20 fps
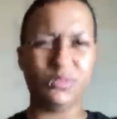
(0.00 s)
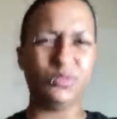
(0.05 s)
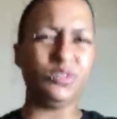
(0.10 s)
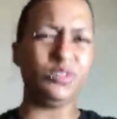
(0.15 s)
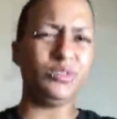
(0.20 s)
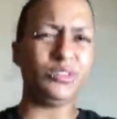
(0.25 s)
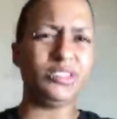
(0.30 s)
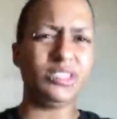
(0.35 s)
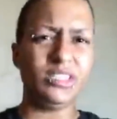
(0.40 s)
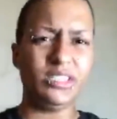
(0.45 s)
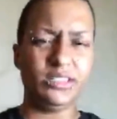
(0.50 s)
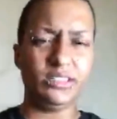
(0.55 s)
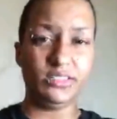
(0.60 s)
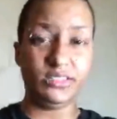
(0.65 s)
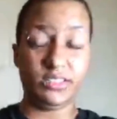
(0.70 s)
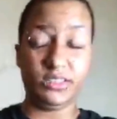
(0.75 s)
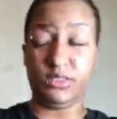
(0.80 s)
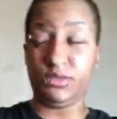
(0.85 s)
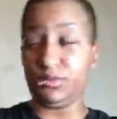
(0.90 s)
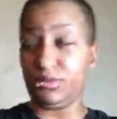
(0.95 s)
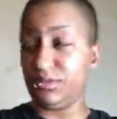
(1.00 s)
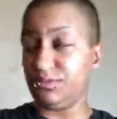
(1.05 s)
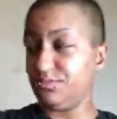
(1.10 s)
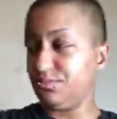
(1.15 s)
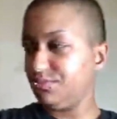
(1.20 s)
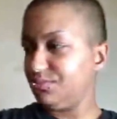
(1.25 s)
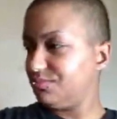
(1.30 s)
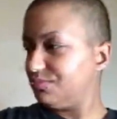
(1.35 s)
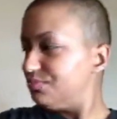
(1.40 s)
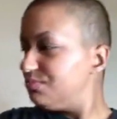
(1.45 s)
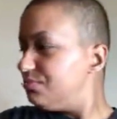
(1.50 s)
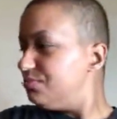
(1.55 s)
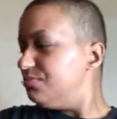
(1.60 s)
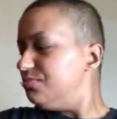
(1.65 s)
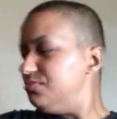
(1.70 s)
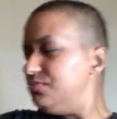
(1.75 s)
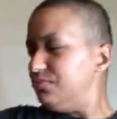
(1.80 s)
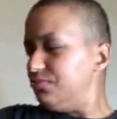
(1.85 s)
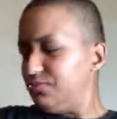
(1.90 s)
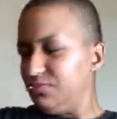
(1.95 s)
What was that? Excuse me.
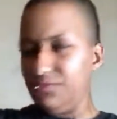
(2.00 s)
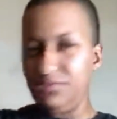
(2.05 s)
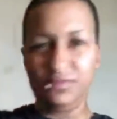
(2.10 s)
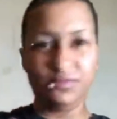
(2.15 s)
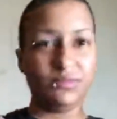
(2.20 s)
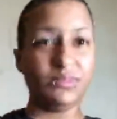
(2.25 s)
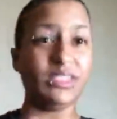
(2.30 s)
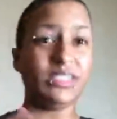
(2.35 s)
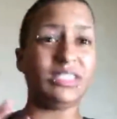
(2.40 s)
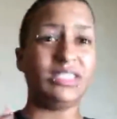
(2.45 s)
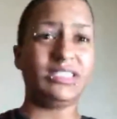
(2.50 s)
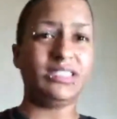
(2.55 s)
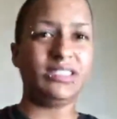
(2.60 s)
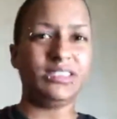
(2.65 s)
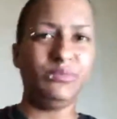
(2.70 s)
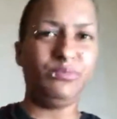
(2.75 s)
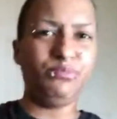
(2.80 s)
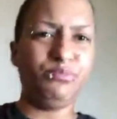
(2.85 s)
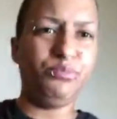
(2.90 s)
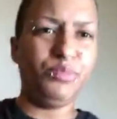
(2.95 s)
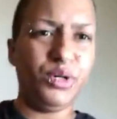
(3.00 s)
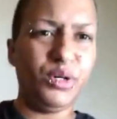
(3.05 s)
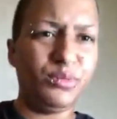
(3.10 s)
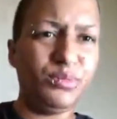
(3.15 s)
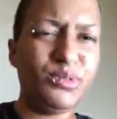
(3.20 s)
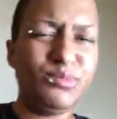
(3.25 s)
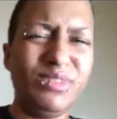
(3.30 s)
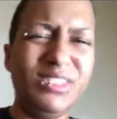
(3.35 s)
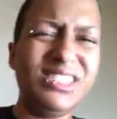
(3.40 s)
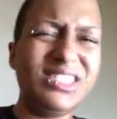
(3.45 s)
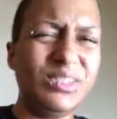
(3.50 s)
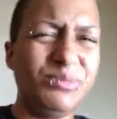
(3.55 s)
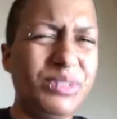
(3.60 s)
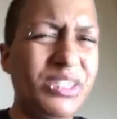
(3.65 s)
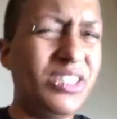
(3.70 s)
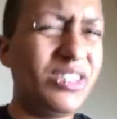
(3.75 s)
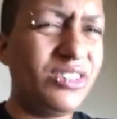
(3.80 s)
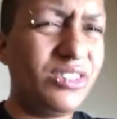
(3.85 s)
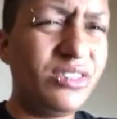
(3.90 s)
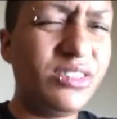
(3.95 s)
I get the burps. My
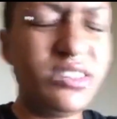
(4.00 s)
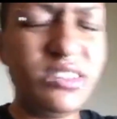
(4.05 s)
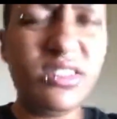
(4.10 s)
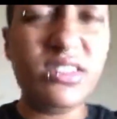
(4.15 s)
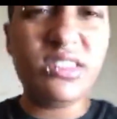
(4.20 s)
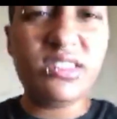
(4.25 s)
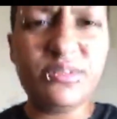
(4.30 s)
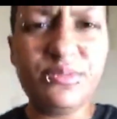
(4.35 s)
stomach hurts.